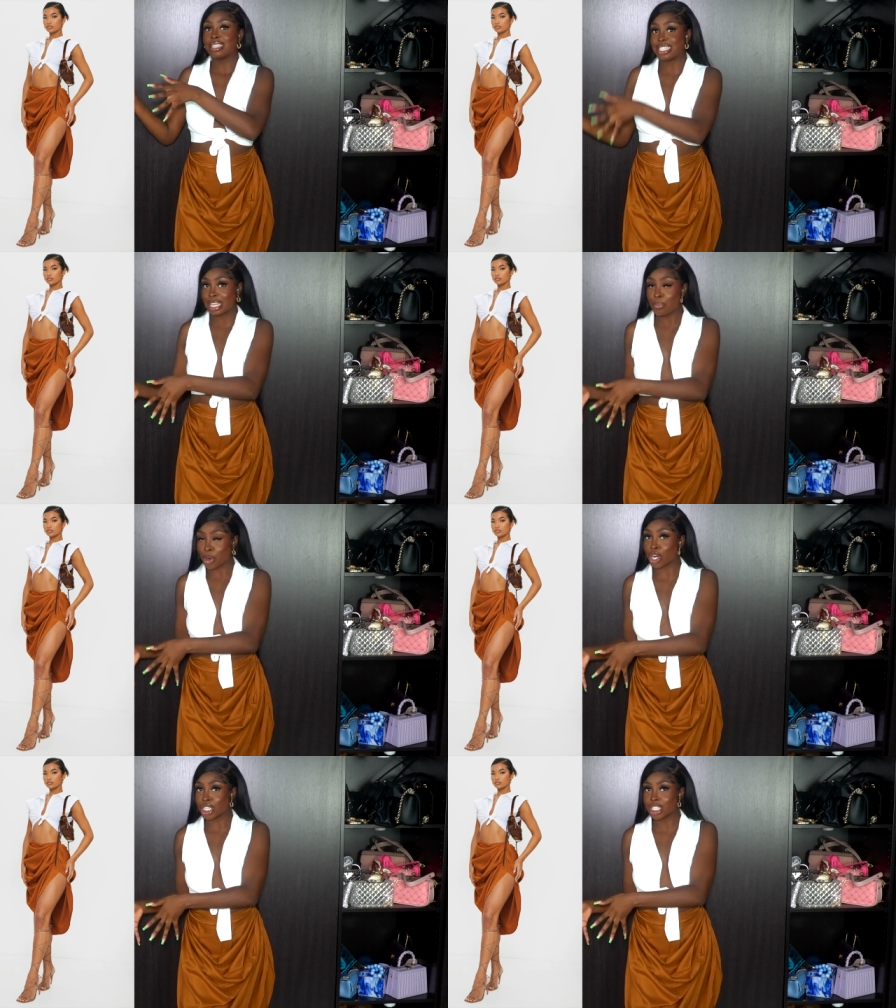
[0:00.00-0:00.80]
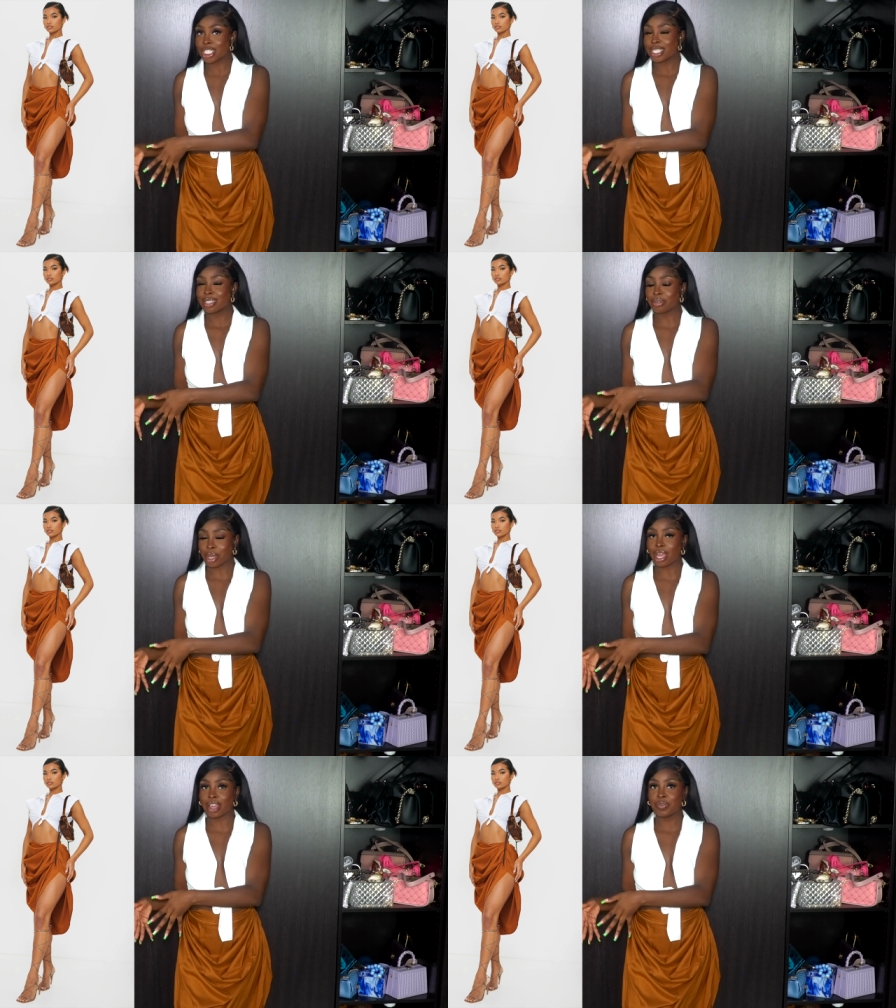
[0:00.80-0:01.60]
zippers,
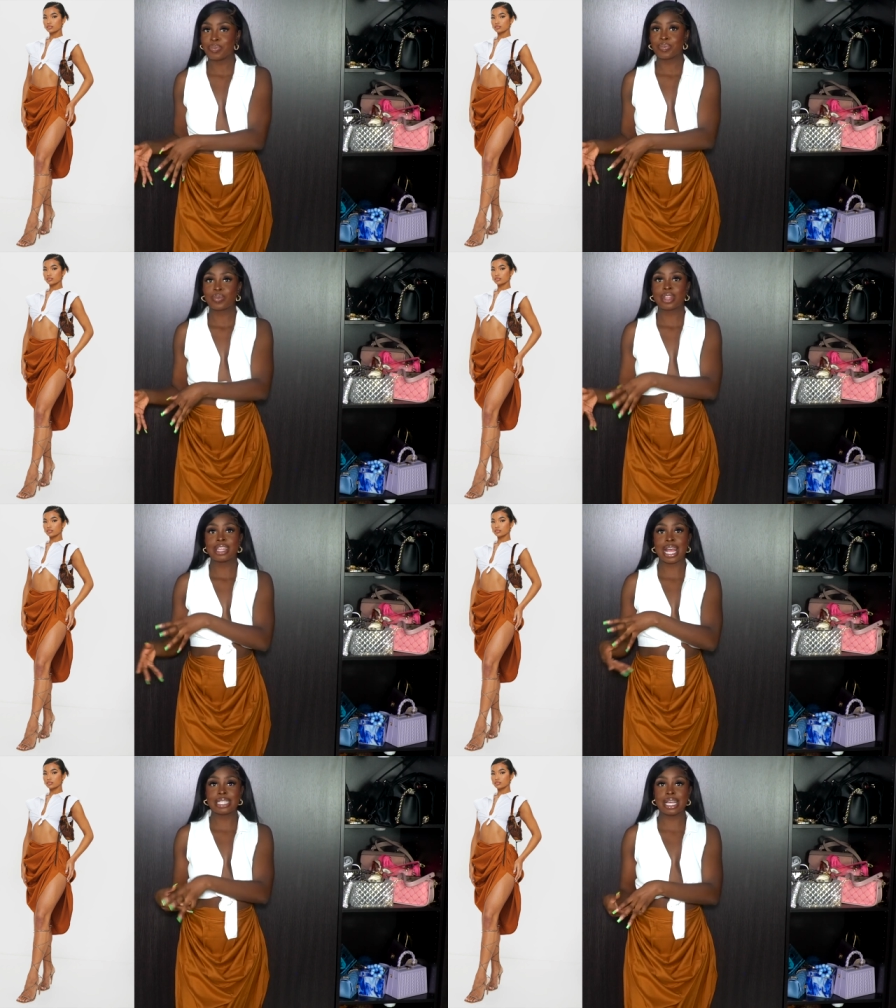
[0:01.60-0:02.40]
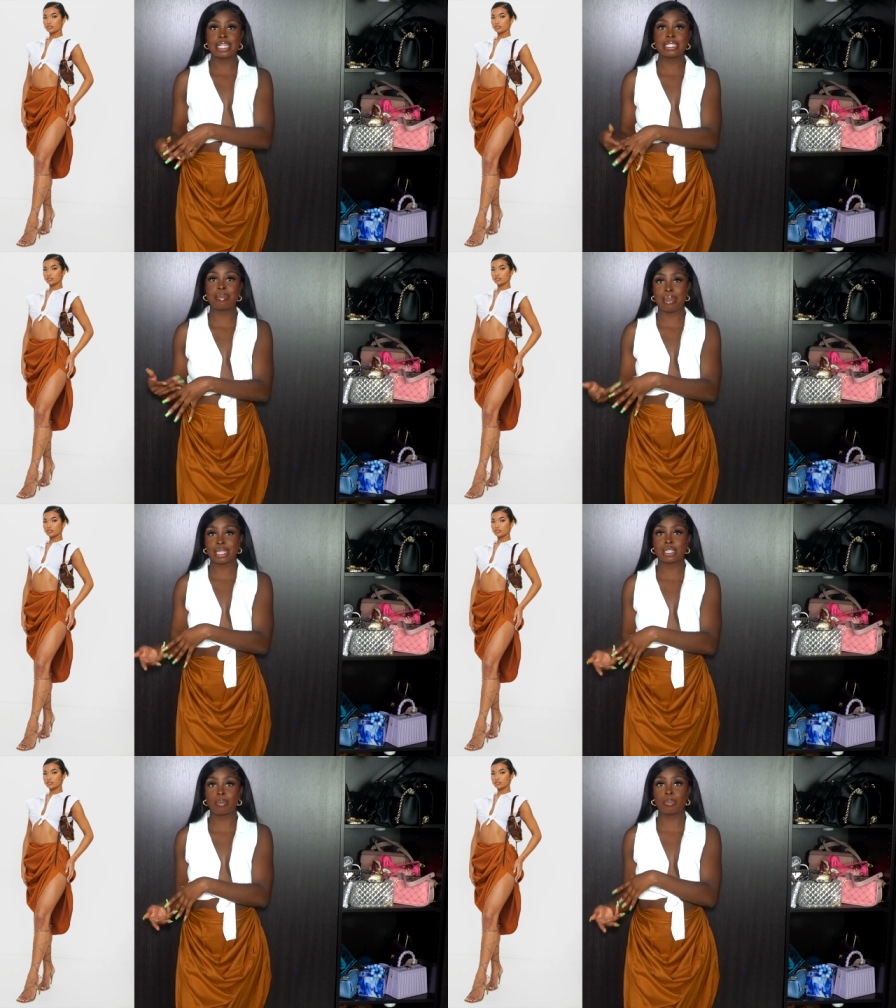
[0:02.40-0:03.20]
okay, they tend to
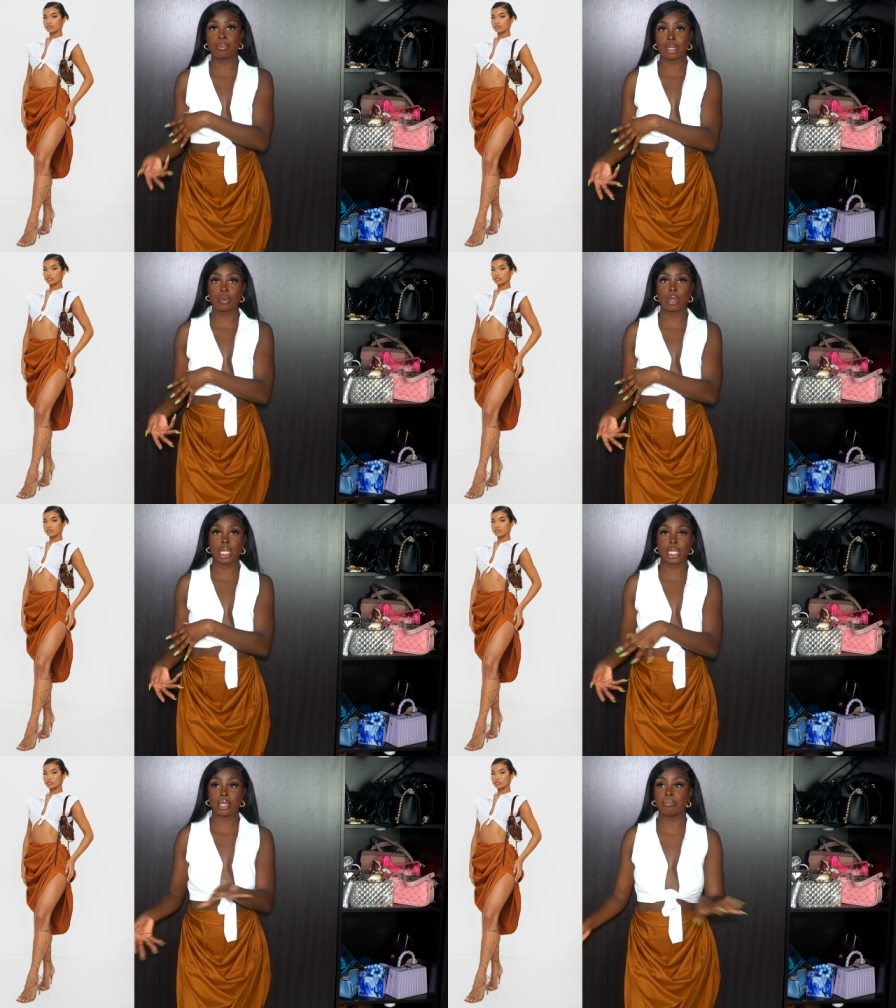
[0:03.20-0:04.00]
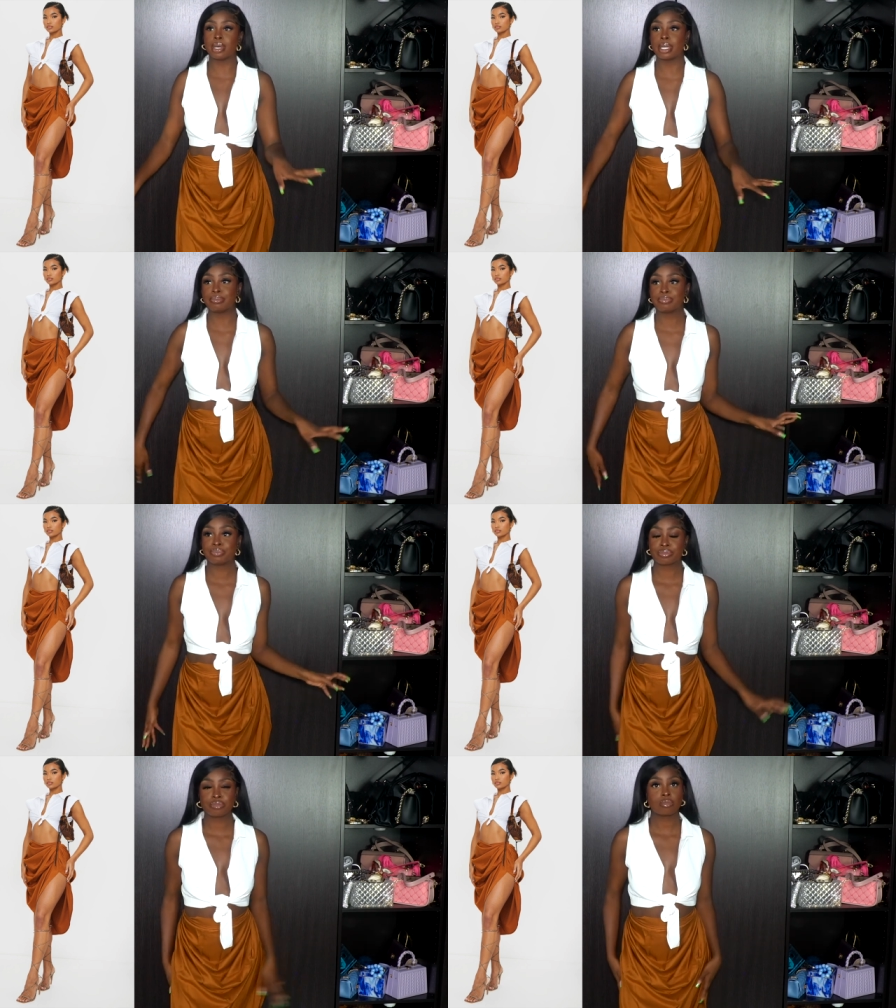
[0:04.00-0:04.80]
mess up pretty quickly, but
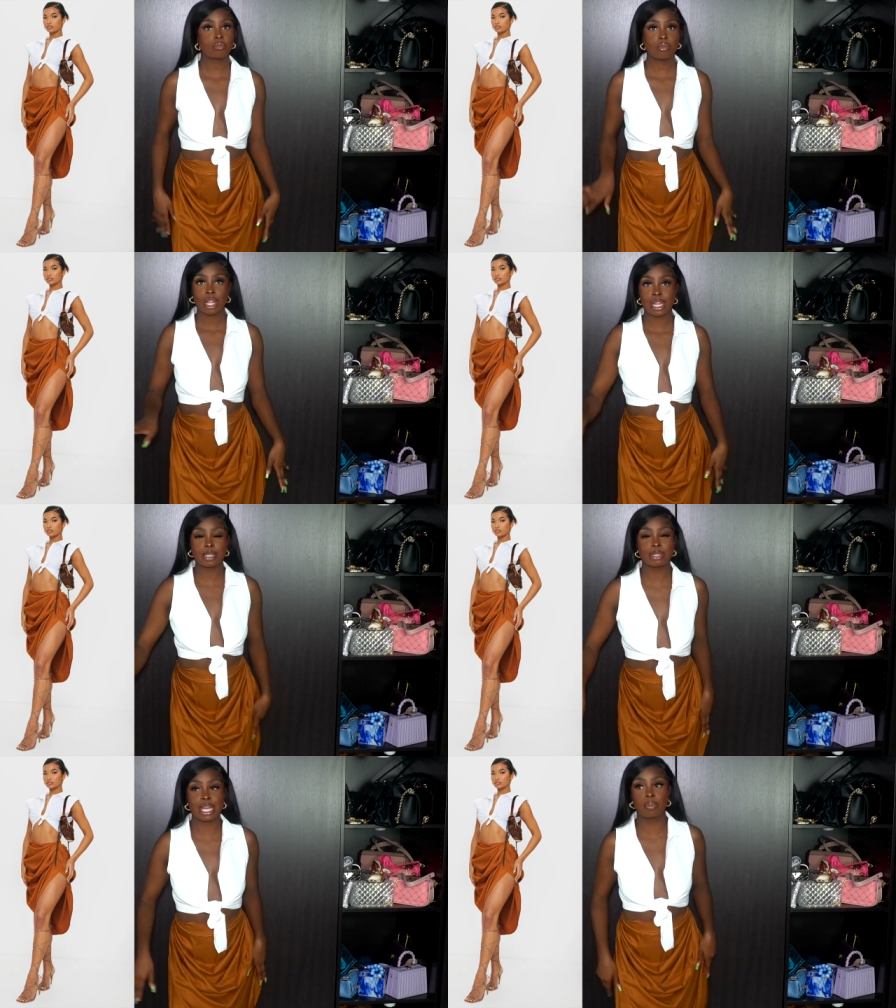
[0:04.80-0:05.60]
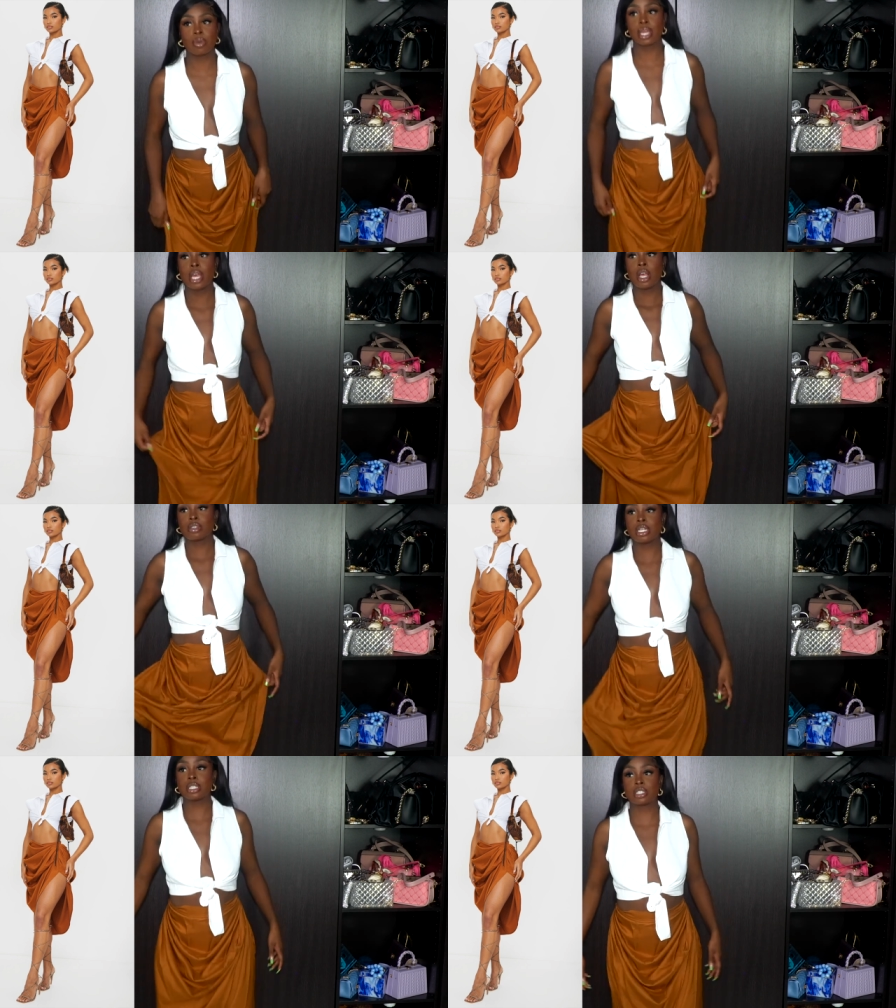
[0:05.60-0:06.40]
that's beside the point.
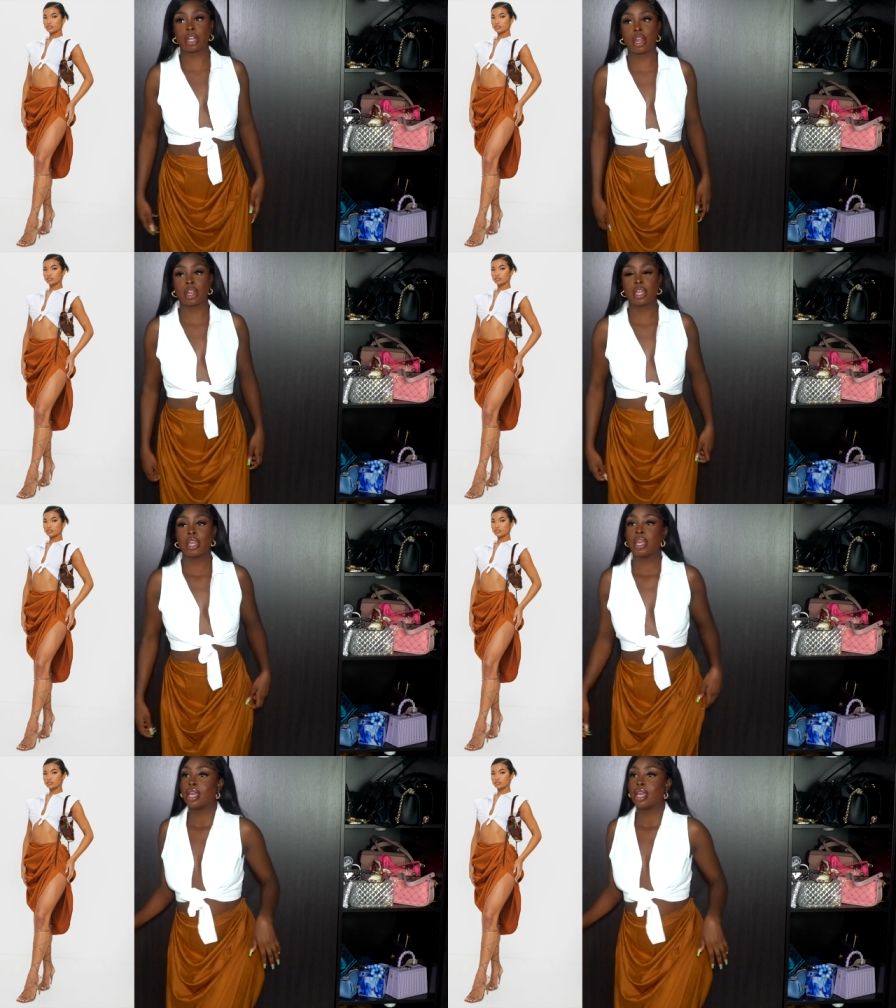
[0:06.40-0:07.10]
So this is skirt.